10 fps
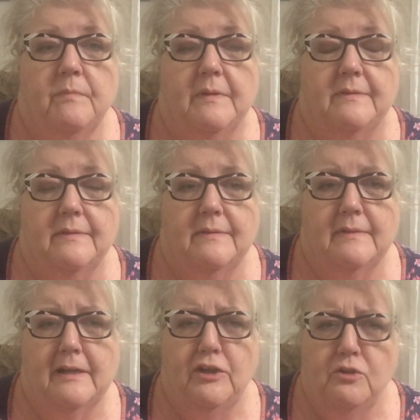this is
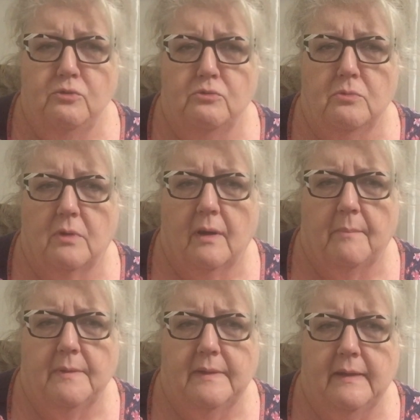an unusual
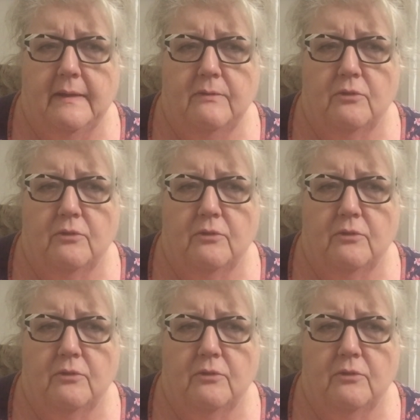cup of tea,